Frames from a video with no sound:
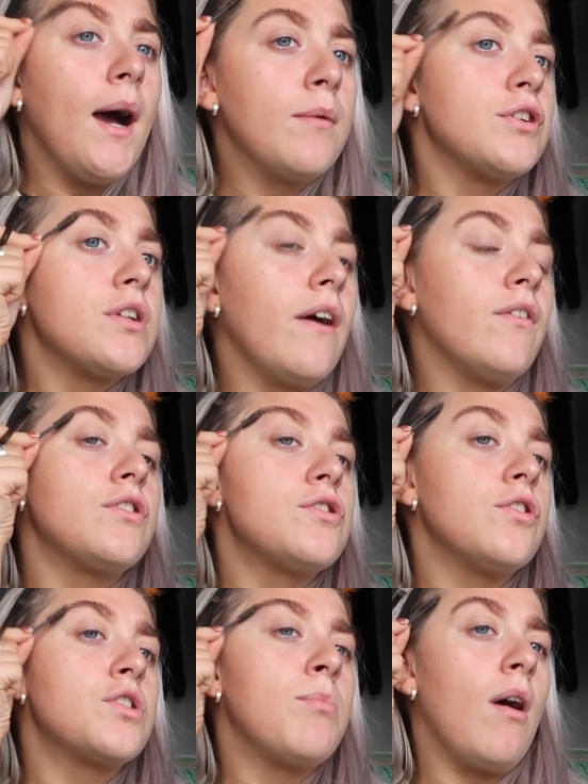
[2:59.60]
I'm just having
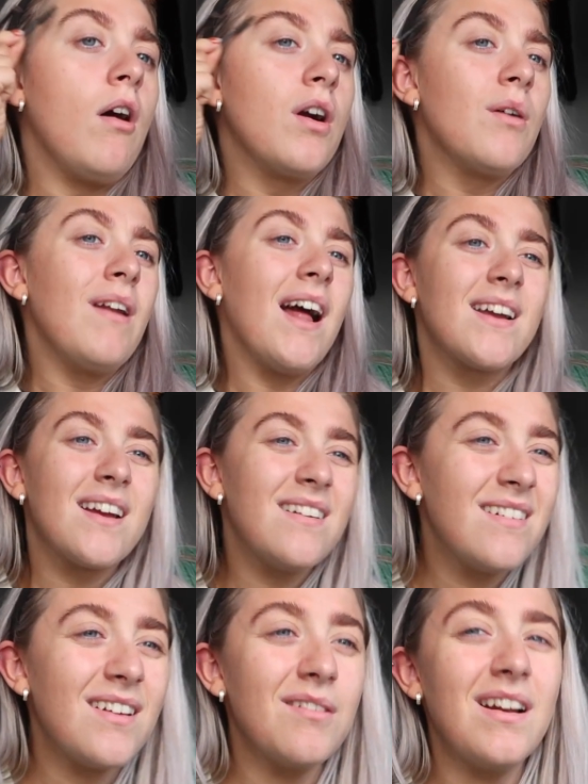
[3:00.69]
such bother with like,
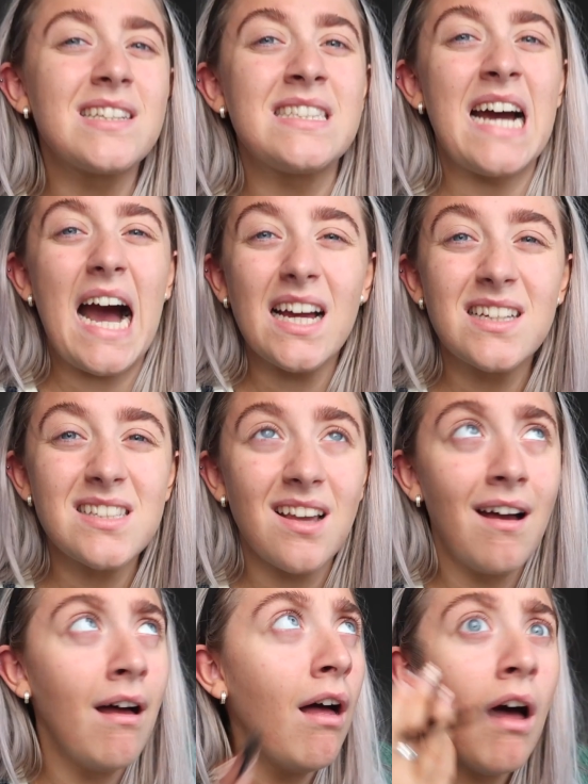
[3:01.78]
you know, like tax.
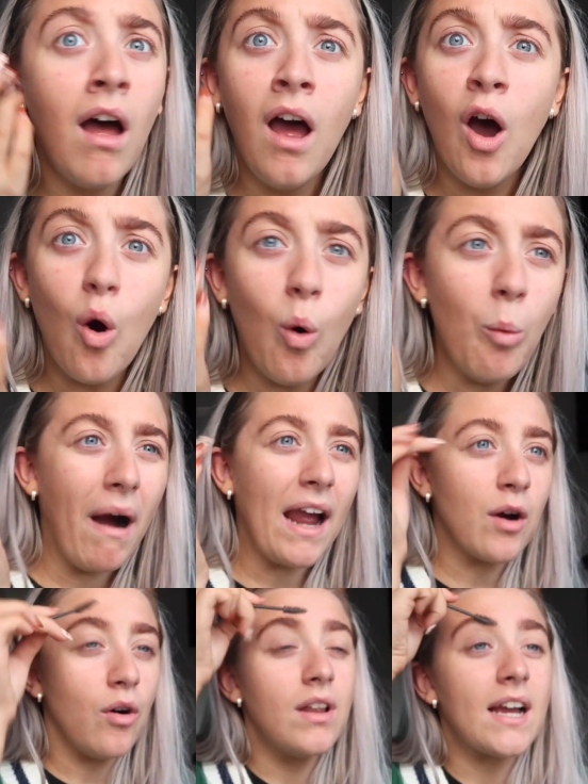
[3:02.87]
Oh my
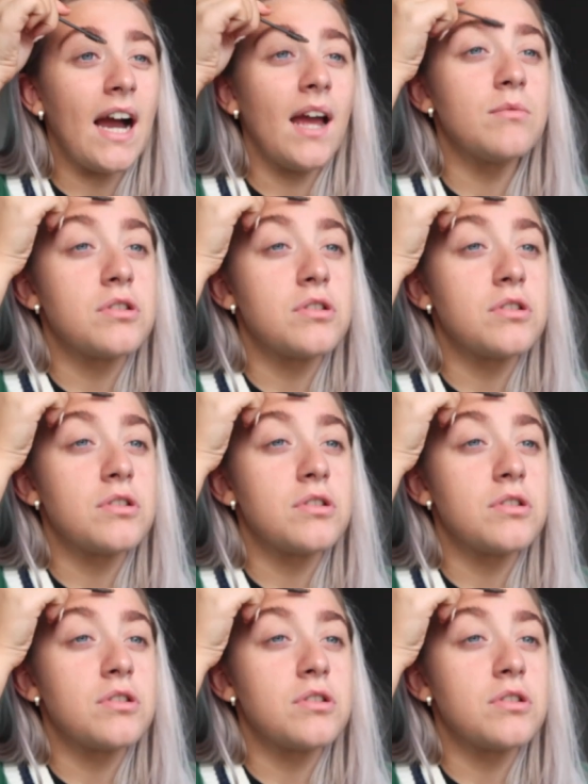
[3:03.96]
god, like I am